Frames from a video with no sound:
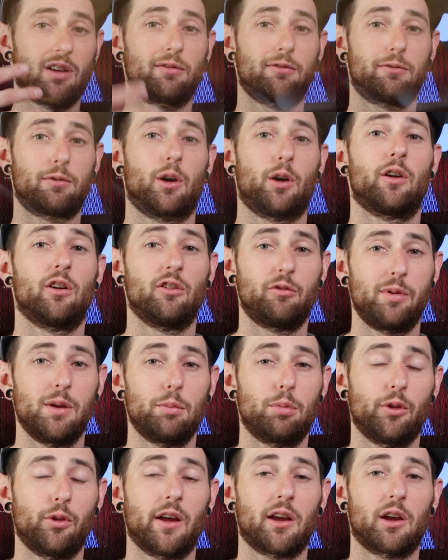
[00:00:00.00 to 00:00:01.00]
in front of
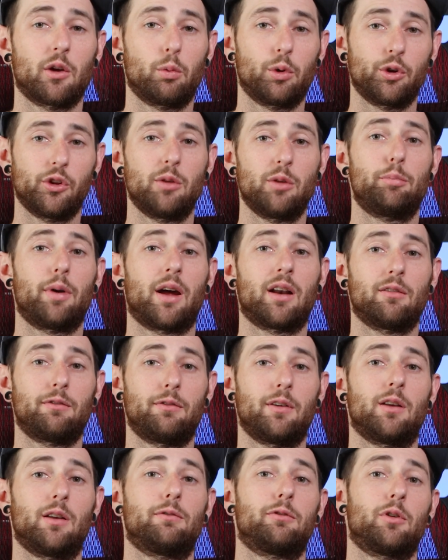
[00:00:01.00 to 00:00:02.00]
people that could really
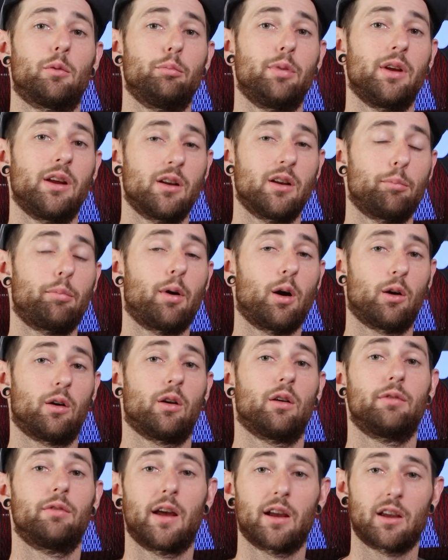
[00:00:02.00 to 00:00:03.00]
benefit from being a
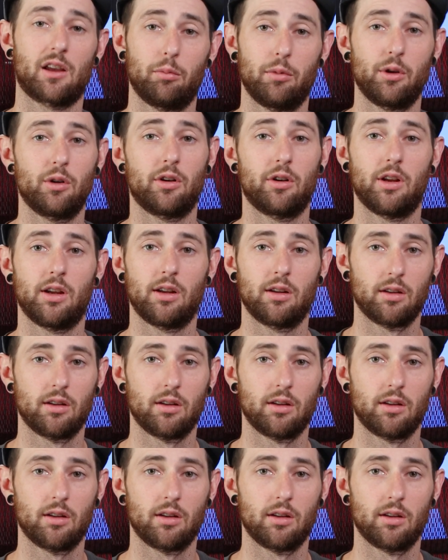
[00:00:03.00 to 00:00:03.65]
part of that community.